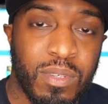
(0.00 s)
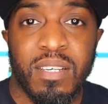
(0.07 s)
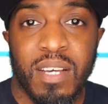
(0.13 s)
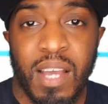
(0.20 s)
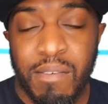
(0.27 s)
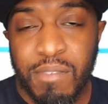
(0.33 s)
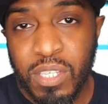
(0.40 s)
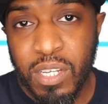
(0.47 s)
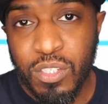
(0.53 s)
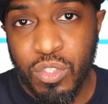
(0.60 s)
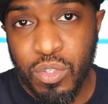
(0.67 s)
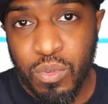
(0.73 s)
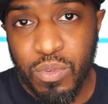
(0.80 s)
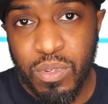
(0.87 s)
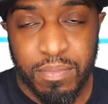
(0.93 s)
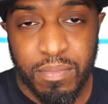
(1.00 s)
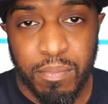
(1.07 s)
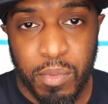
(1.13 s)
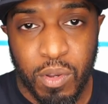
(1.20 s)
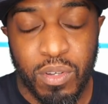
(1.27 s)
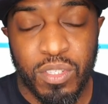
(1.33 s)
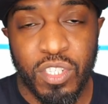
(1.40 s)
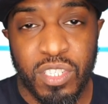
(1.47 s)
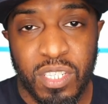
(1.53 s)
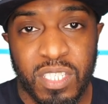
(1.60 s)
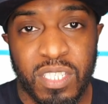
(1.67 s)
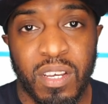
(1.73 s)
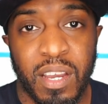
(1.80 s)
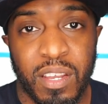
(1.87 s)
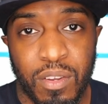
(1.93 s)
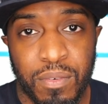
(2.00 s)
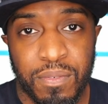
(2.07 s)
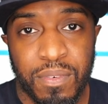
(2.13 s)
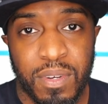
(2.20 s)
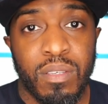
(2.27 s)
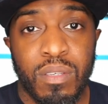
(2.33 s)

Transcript: Have a schedule because you're just starting off.